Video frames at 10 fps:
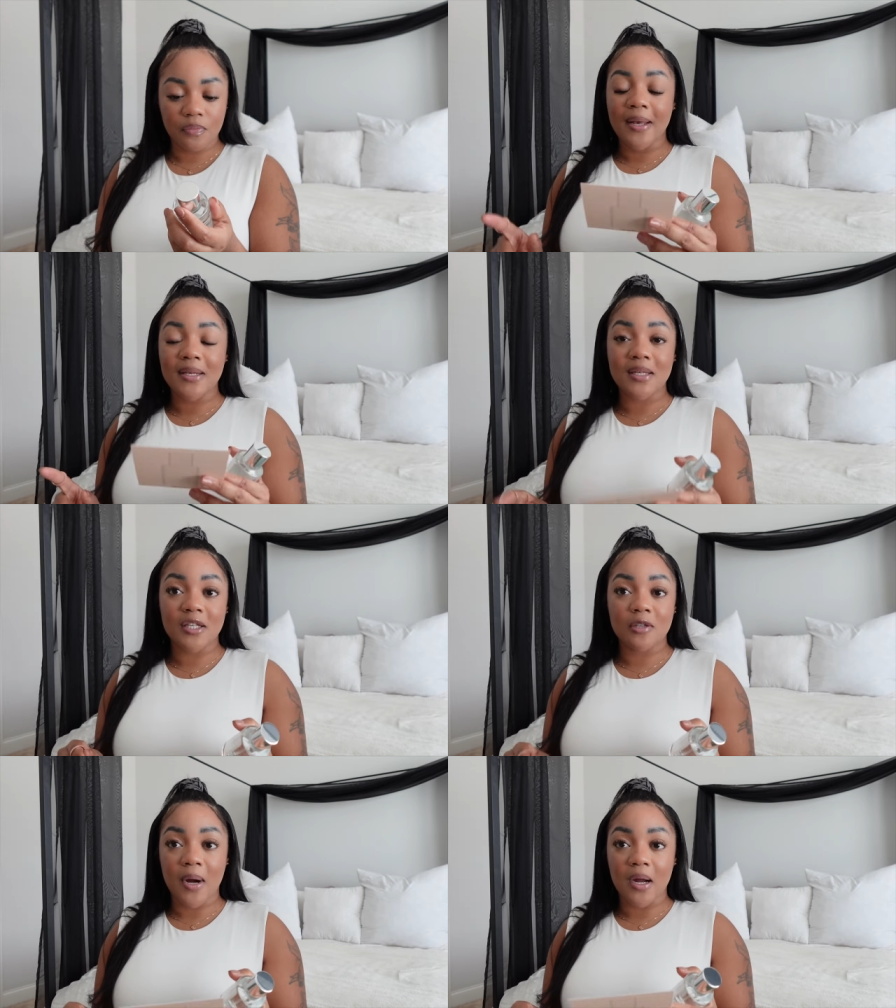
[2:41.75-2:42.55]
It's
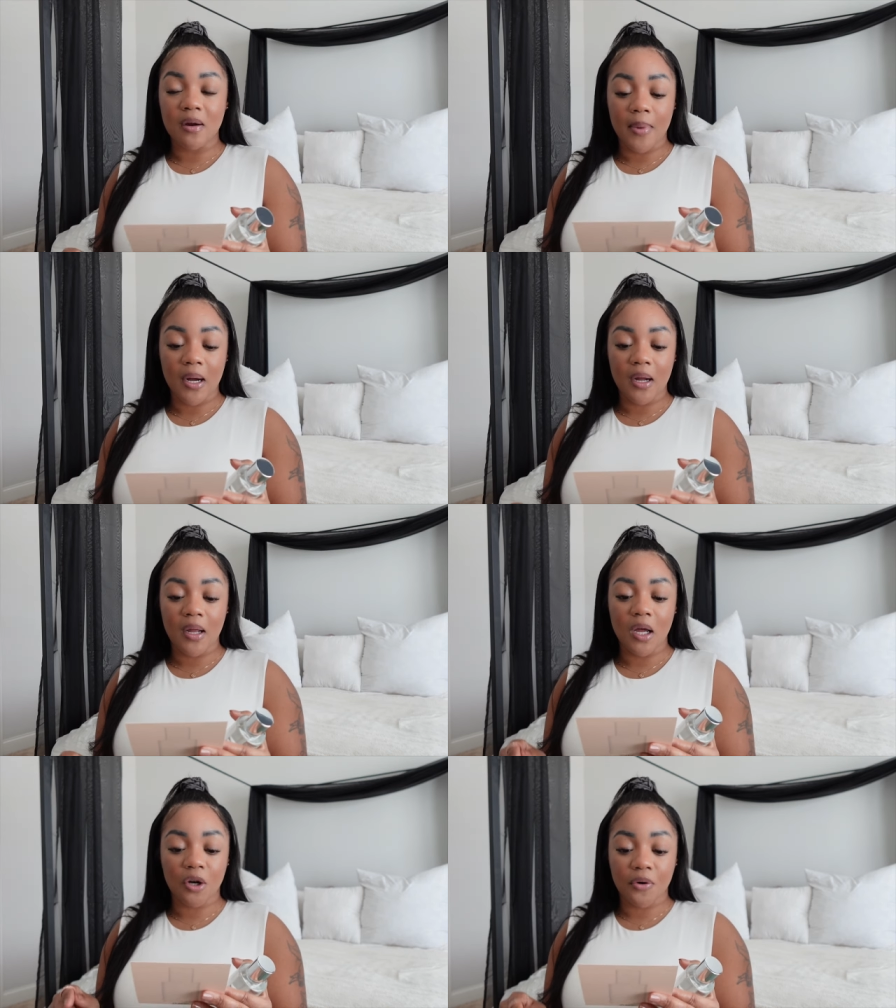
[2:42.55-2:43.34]
inspired
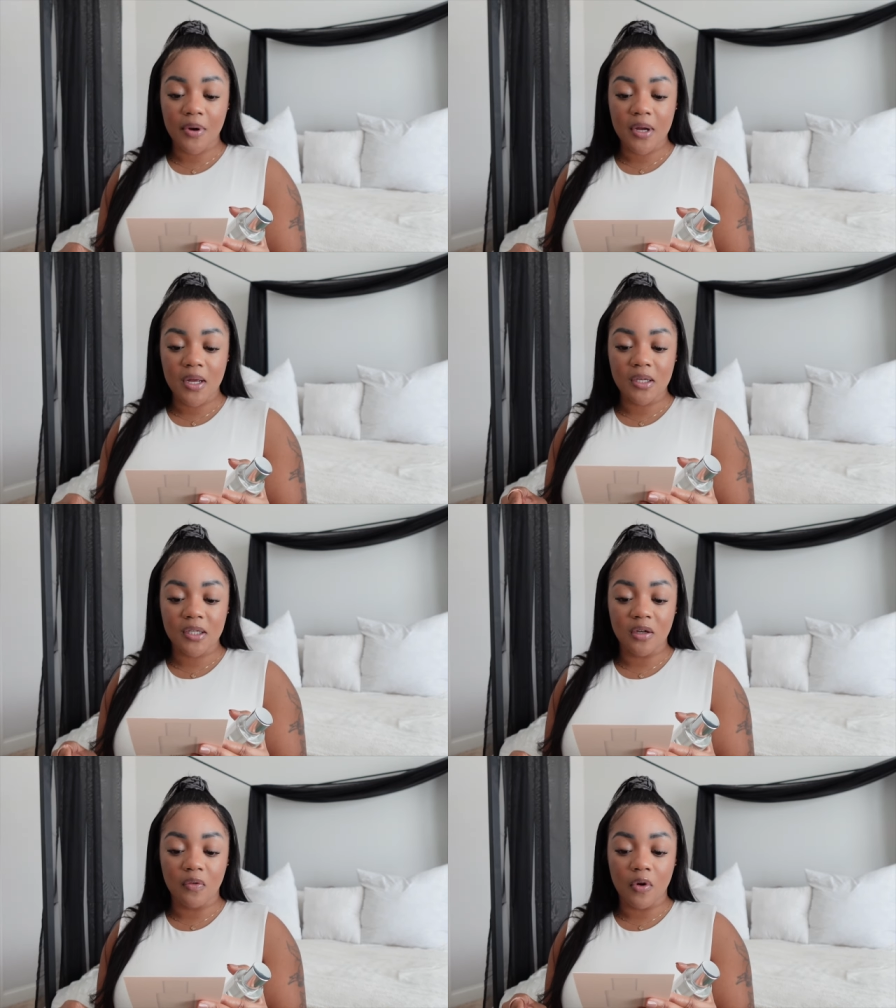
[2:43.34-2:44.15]
by Creed
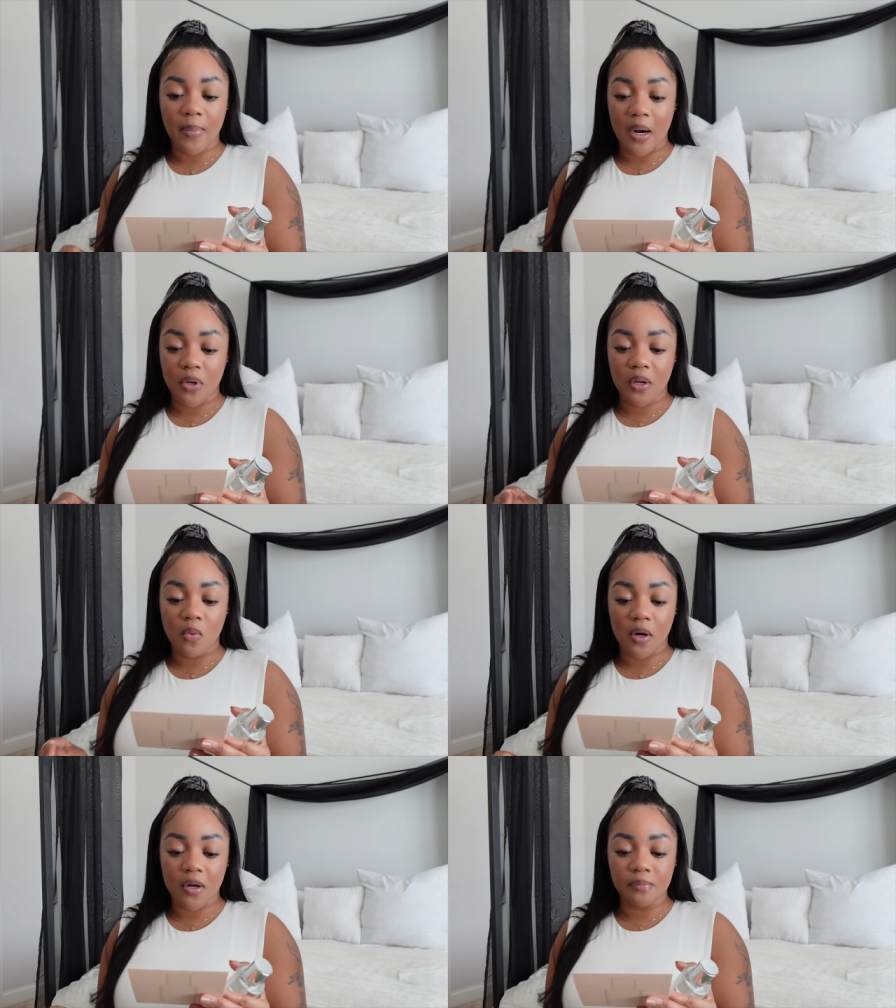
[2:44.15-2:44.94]
Silver Mountain
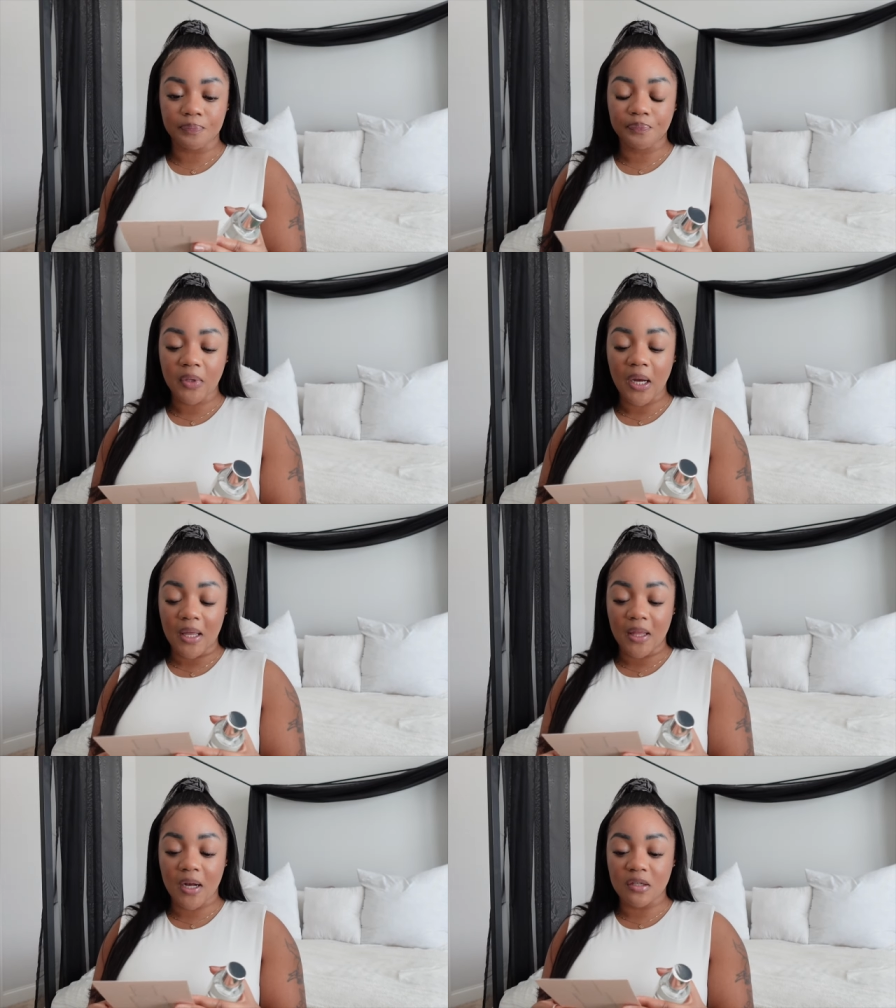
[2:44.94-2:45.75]
Water
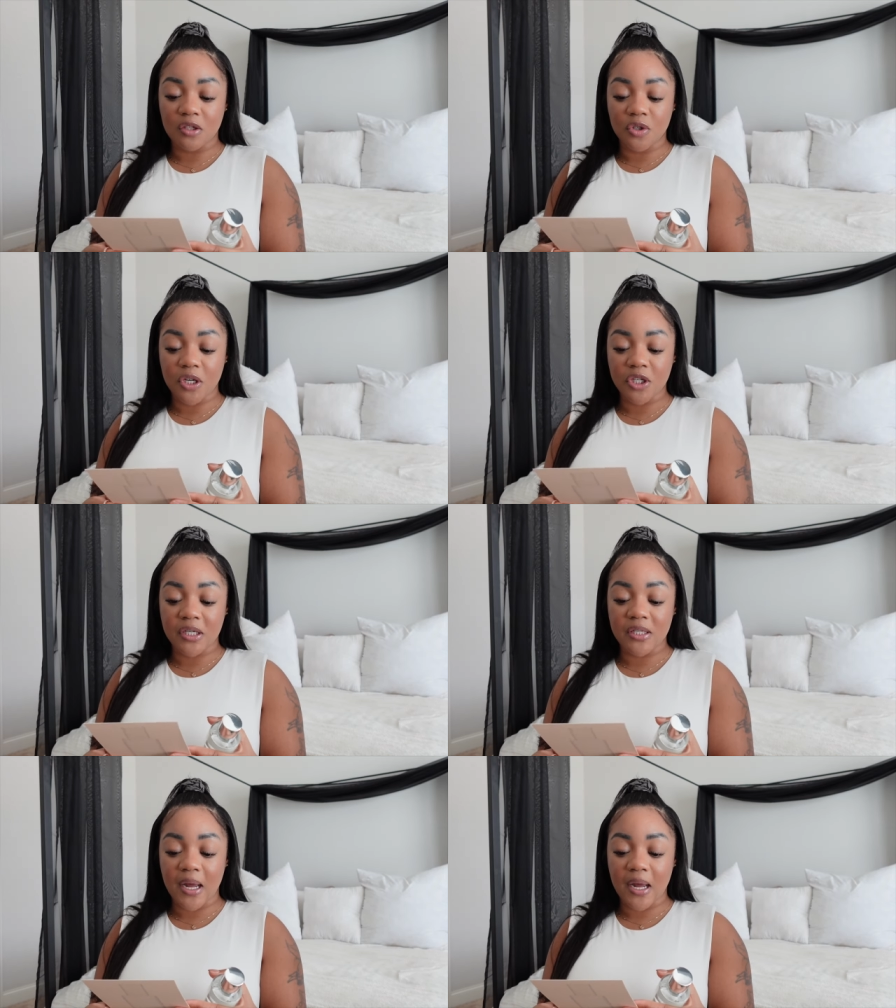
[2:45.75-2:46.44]
and the concentration is